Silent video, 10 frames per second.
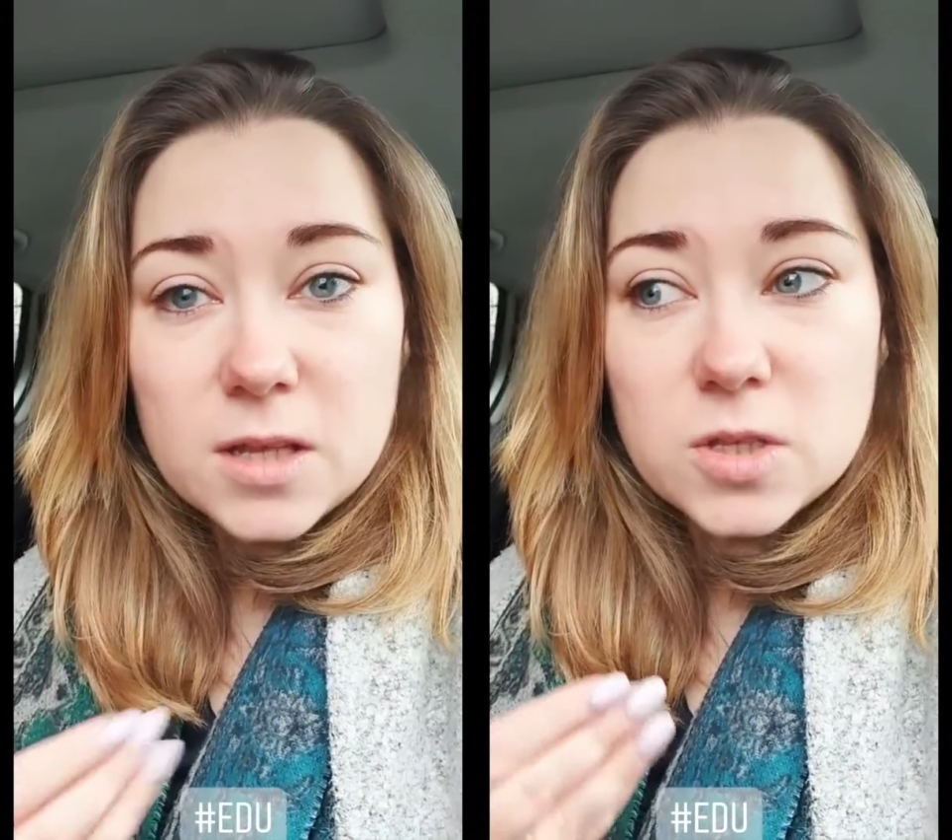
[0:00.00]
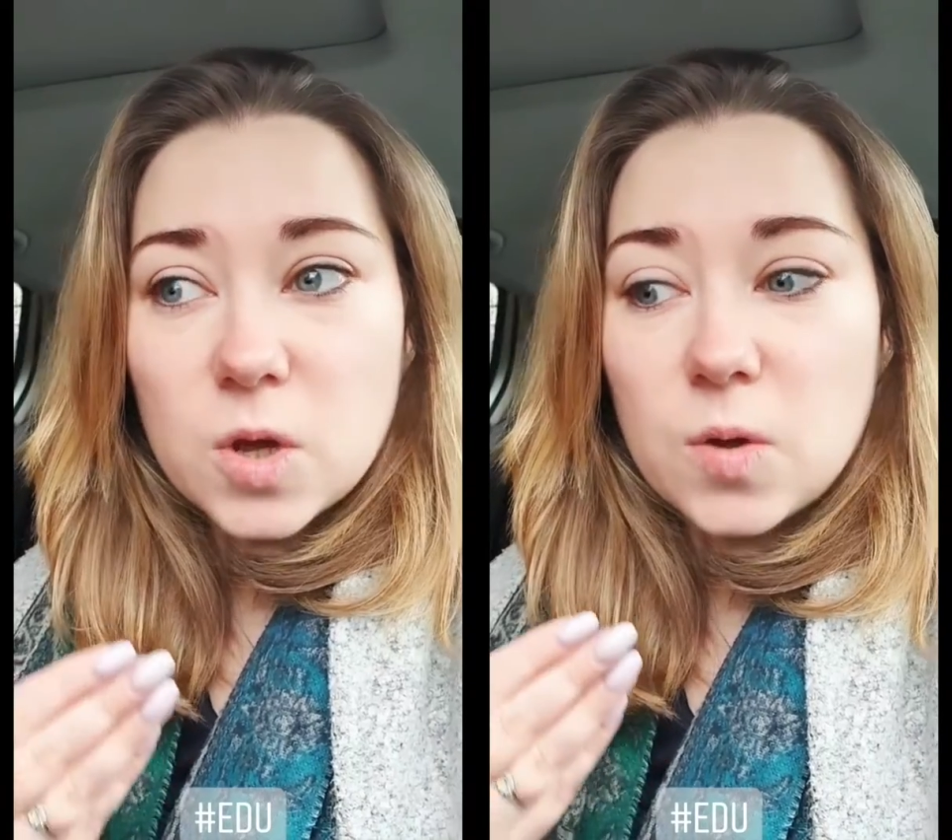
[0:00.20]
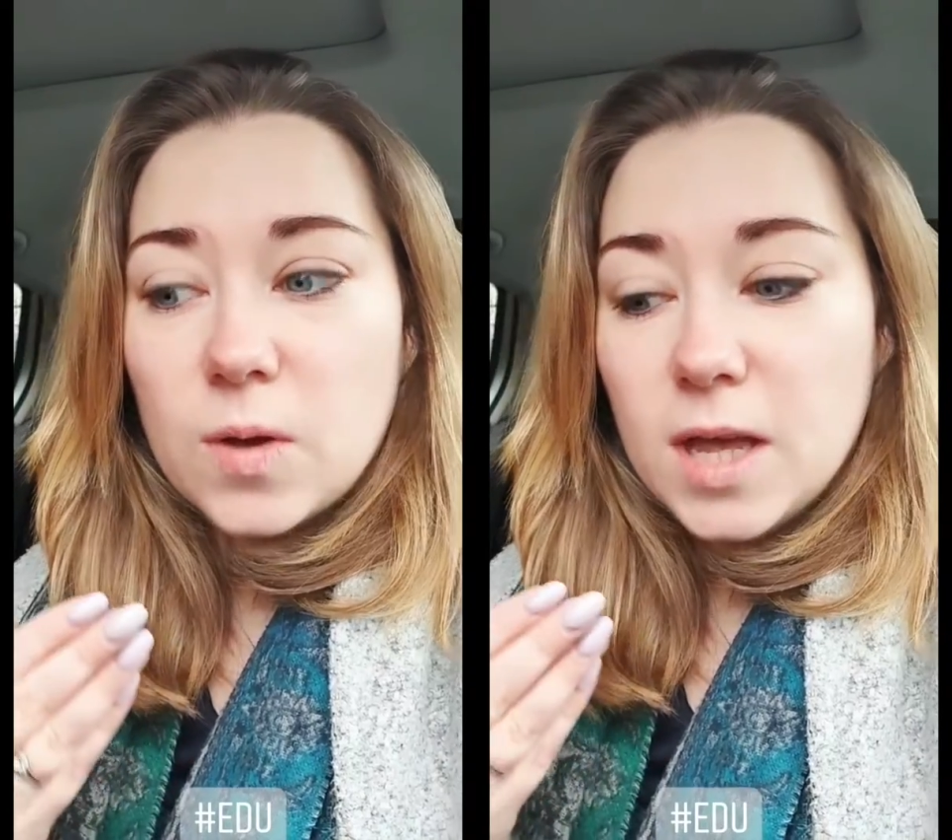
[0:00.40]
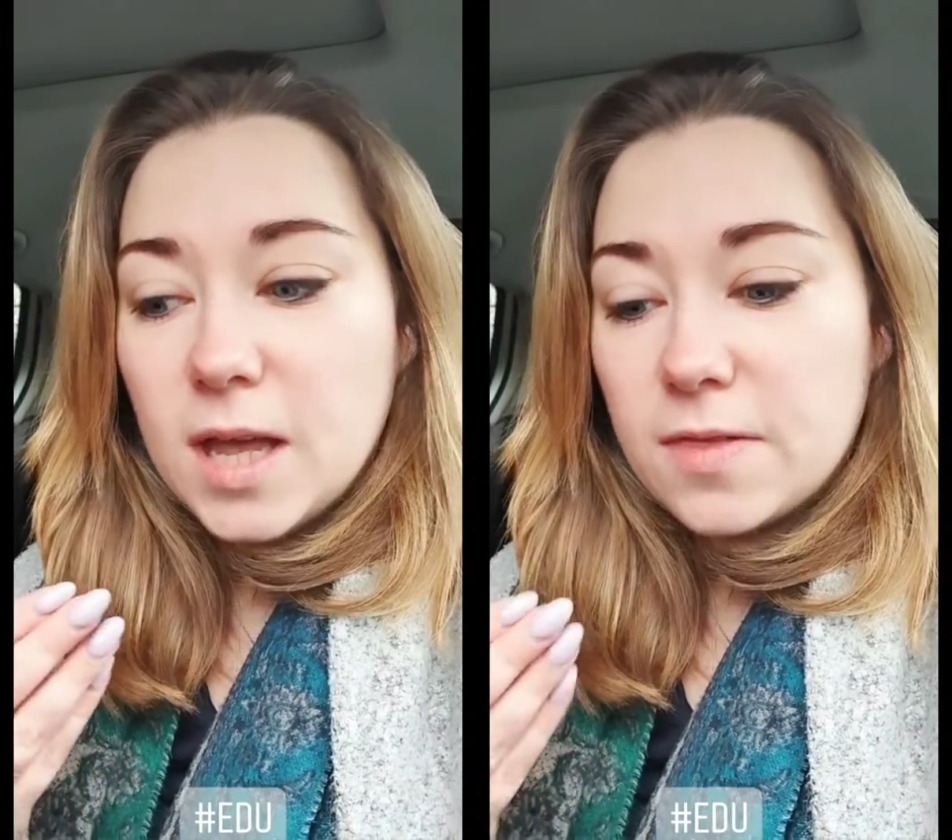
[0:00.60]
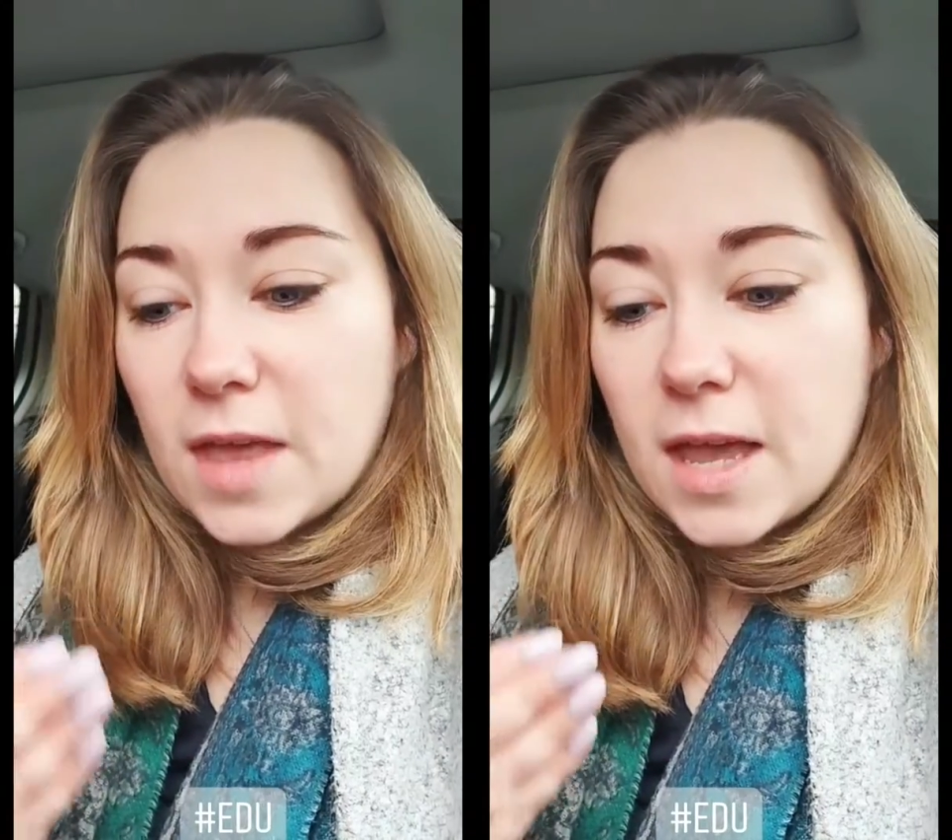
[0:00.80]
So
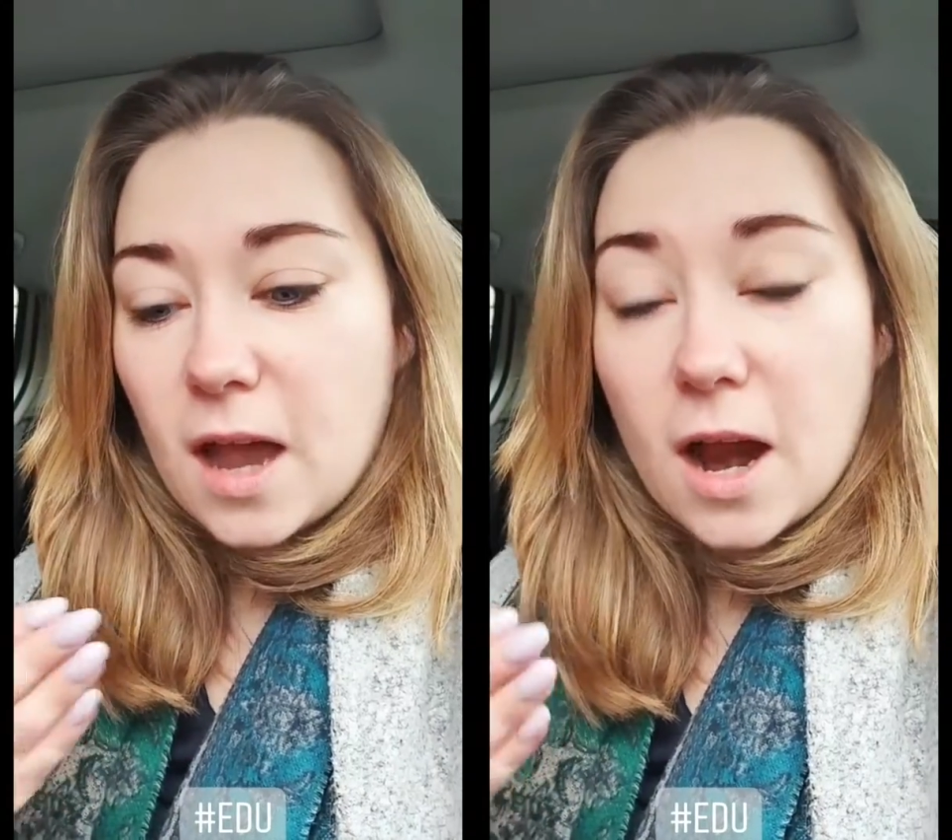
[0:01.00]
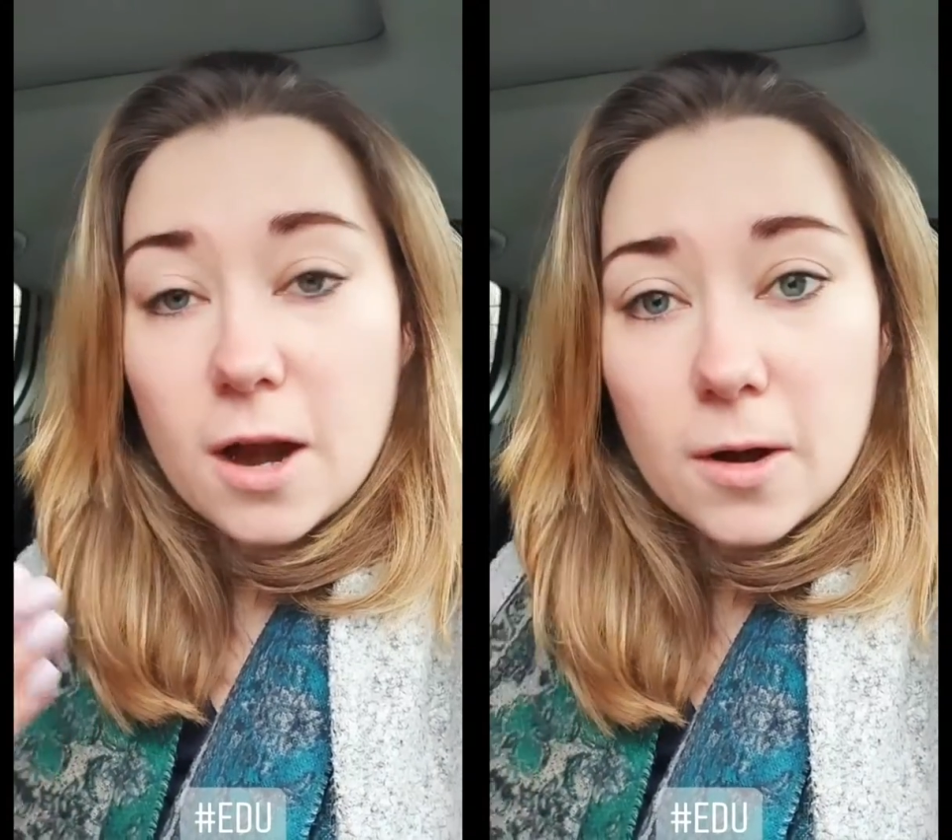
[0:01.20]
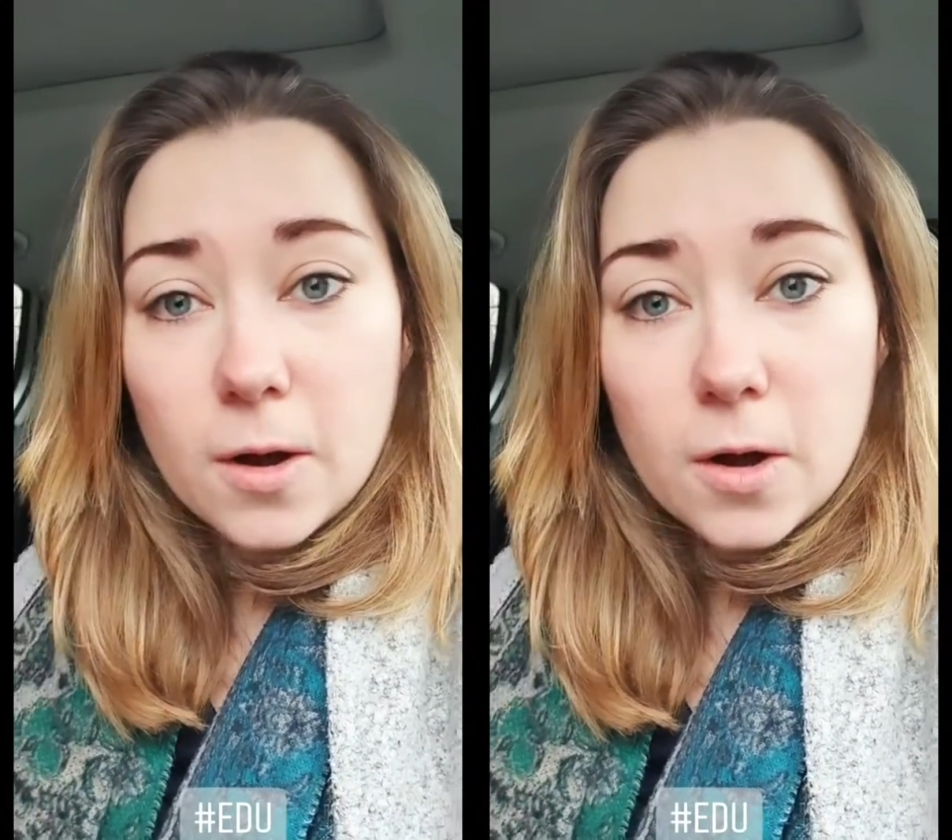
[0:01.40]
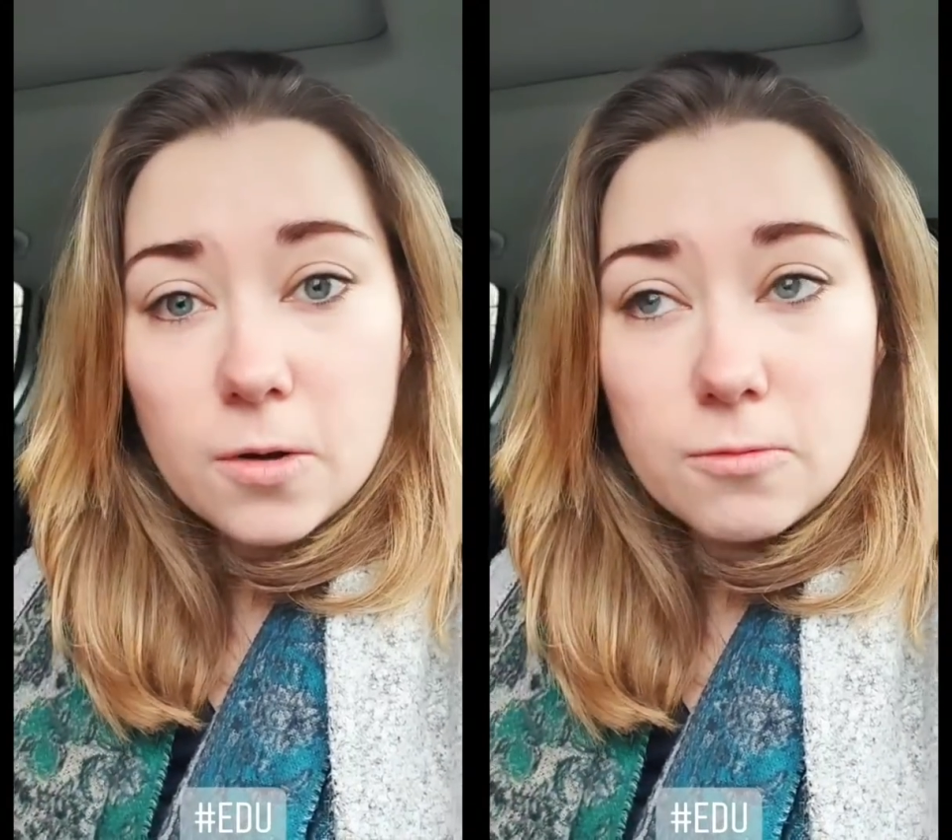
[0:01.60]
they are